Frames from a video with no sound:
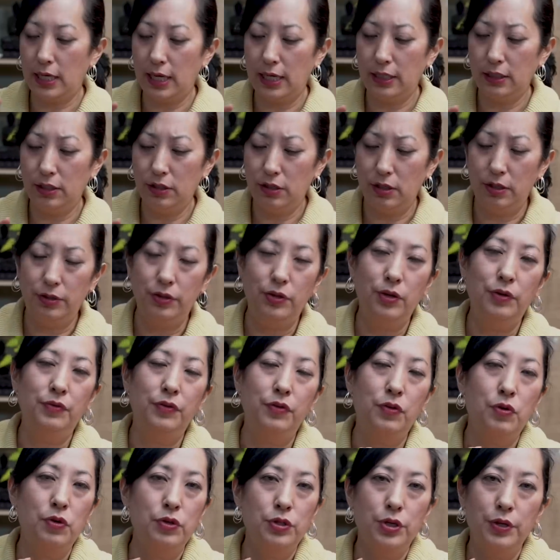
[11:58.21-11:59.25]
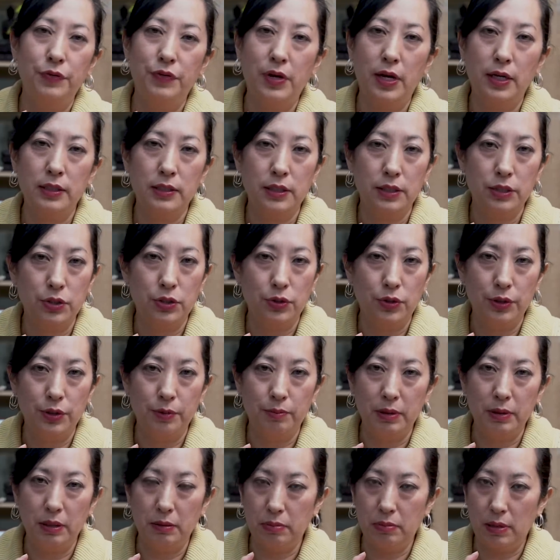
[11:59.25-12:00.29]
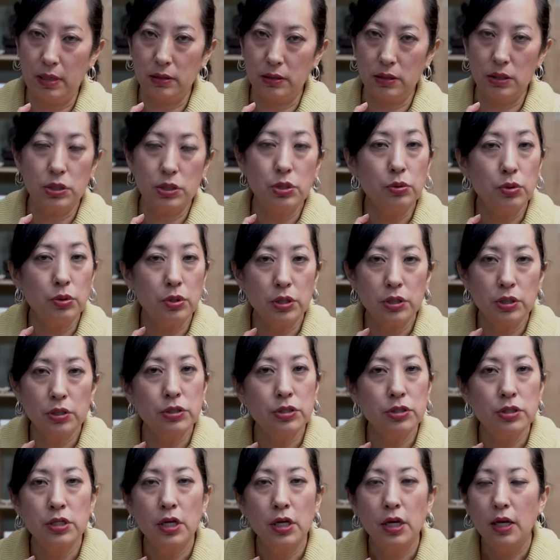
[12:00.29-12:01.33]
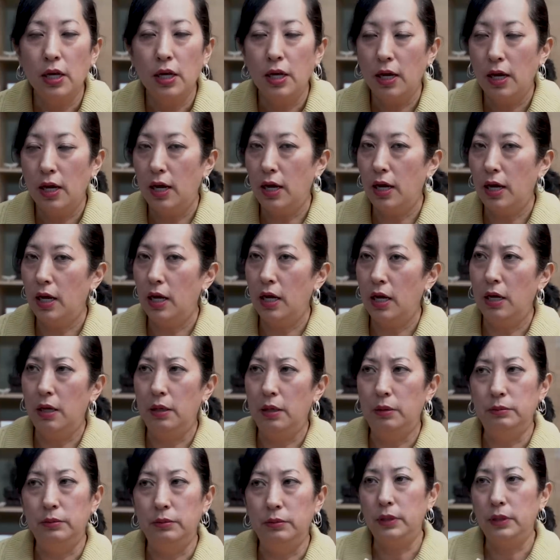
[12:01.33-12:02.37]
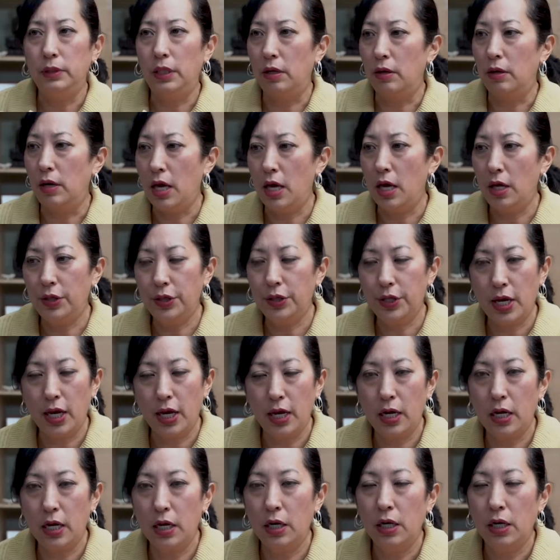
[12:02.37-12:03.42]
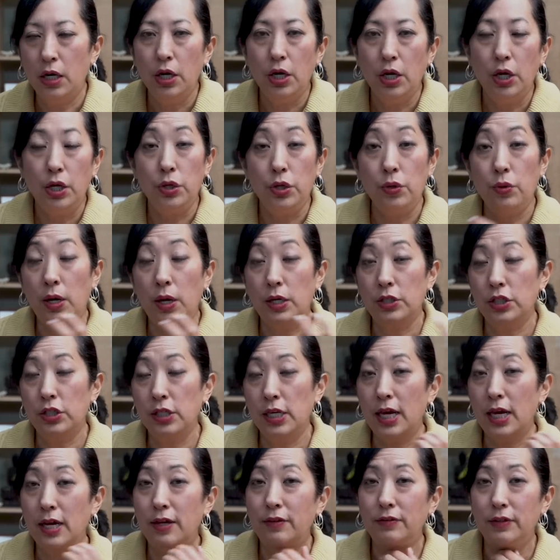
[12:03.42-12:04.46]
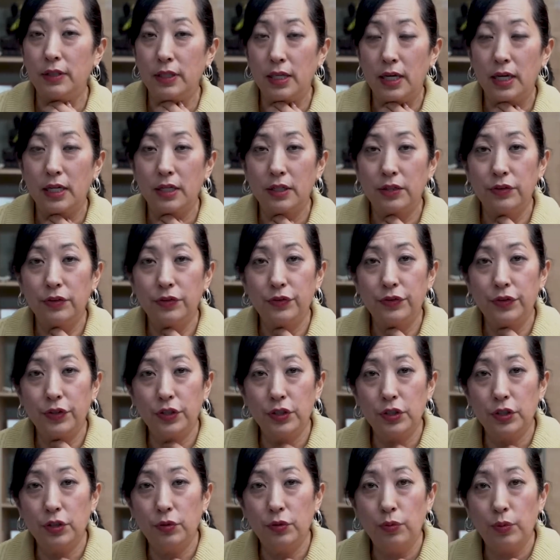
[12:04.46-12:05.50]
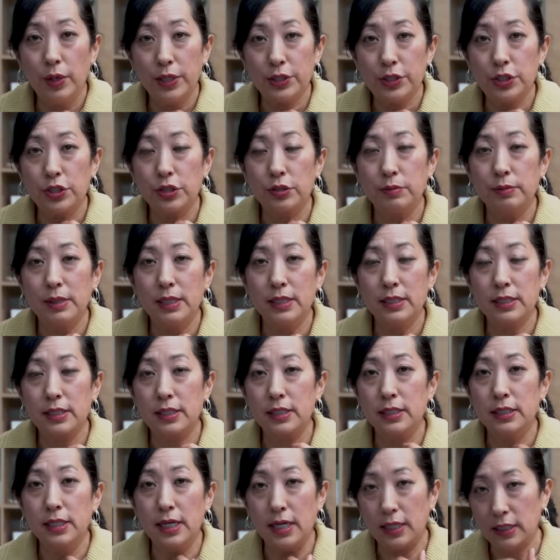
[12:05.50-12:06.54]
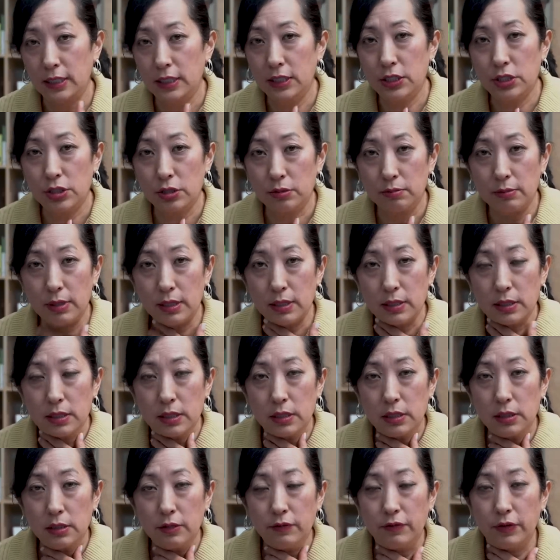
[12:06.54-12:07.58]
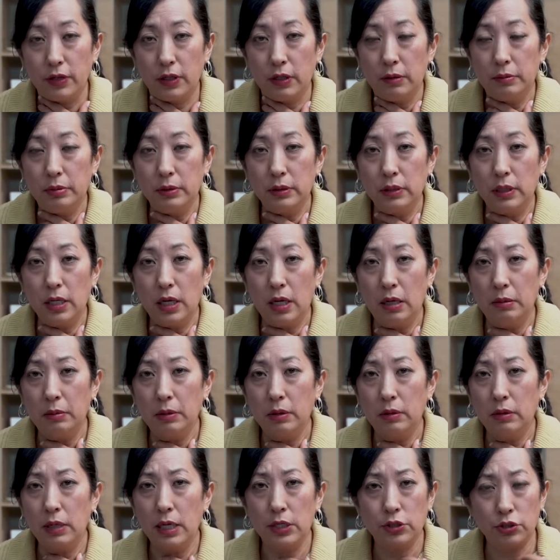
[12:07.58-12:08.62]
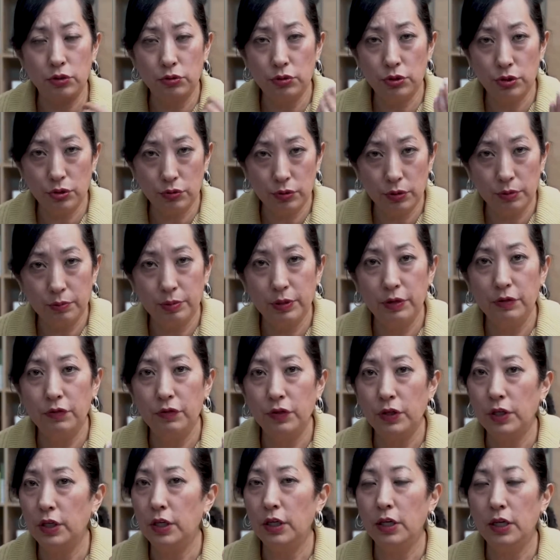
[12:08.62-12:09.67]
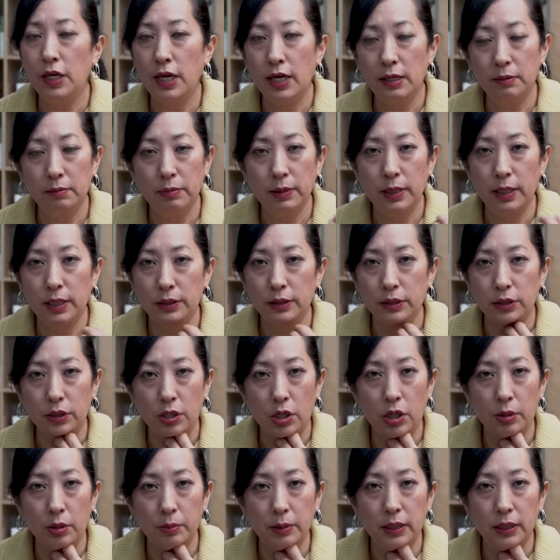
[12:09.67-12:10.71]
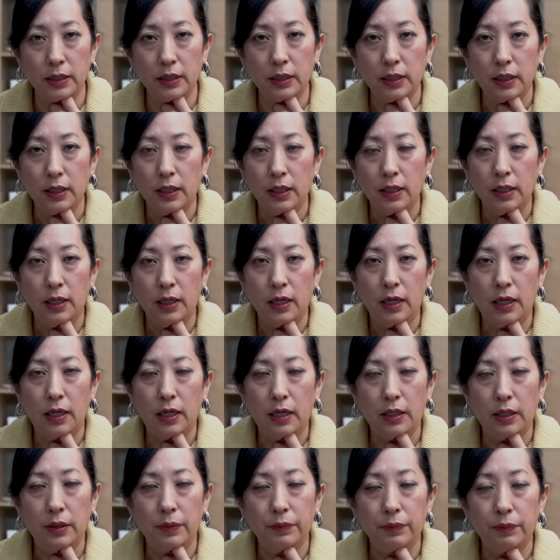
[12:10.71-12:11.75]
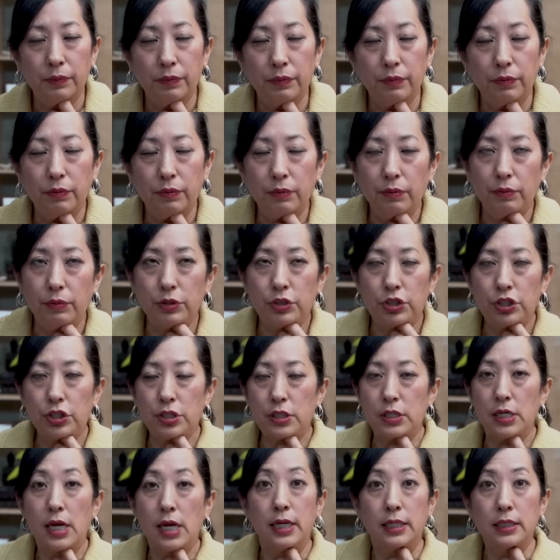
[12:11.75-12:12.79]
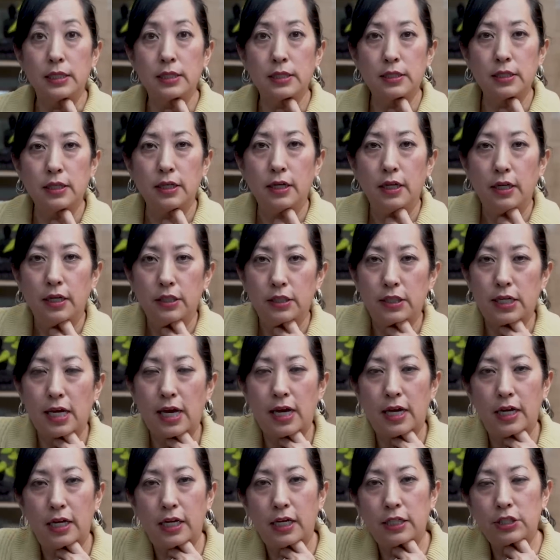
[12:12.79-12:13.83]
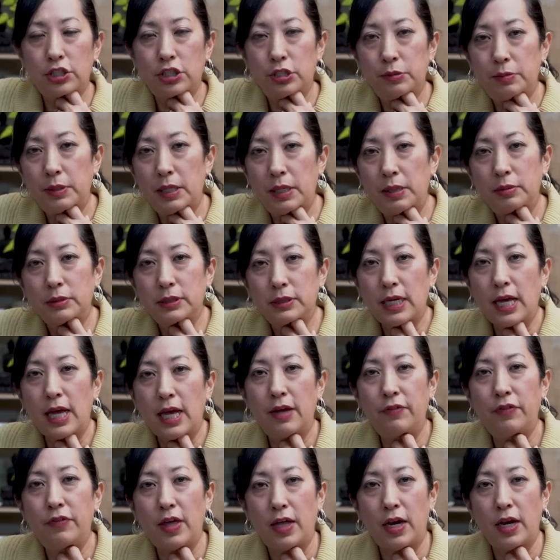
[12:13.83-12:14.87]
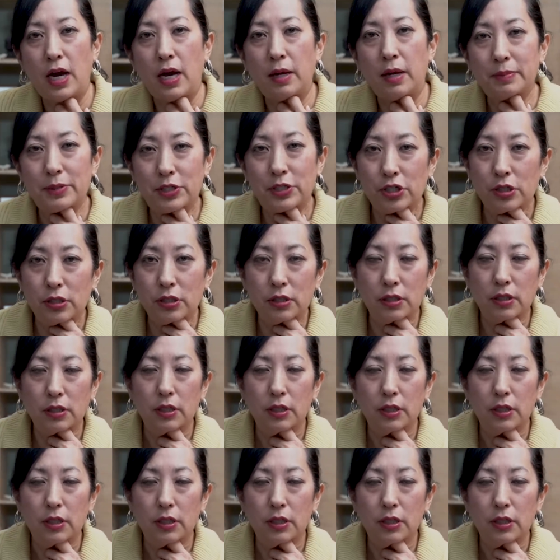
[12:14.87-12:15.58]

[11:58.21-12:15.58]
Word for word: you know, you have of course you have access to all the big box stores. Um, know, healthcare. You actually have a lot of you know Western medicine and Eastern medicine available in Cabo, as you do in PV and Playa del Carmen, um, which is nice to ha- actually be able to have that option.